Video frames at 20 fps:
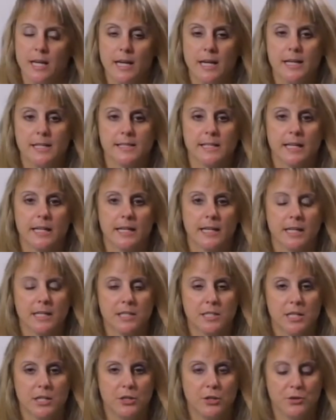is going to
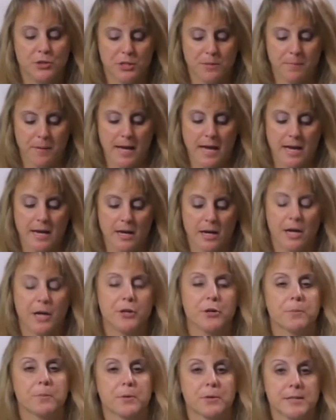continue to pay
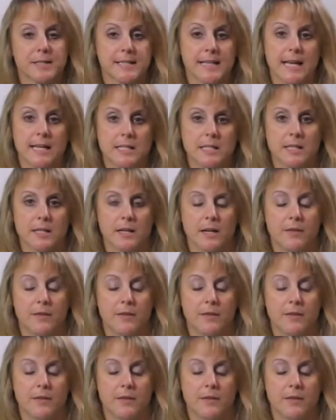100%